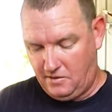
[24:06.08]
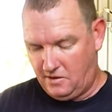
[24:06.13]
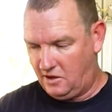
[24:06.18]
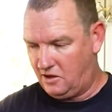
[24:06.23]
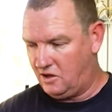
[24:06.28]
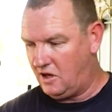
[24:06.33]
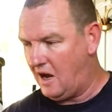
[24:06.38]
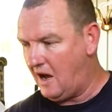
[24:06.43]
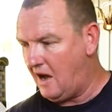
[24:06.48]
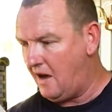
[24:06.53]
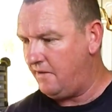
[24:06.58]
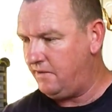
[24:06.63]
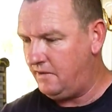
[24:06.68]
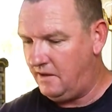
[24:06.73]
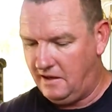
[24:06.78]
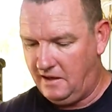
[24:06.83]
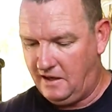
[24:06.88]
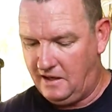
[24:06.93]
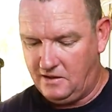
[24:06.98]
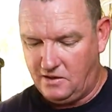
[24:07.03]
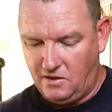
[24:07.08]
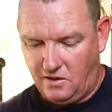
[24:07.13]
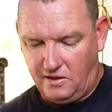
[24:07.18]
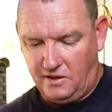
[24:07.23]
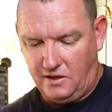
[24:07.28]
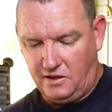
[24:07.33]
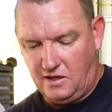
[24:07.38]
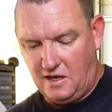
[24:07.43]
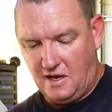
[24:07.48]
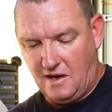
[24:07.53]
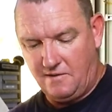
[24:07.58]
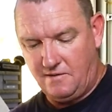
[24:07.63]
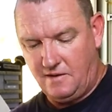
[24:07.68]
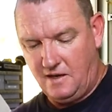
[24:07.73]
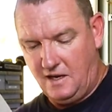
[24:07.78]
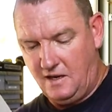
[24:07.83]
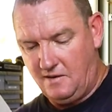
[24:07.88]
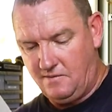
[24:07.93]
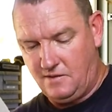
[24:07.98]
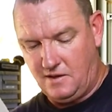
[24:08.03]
shaft, inside the shaft here.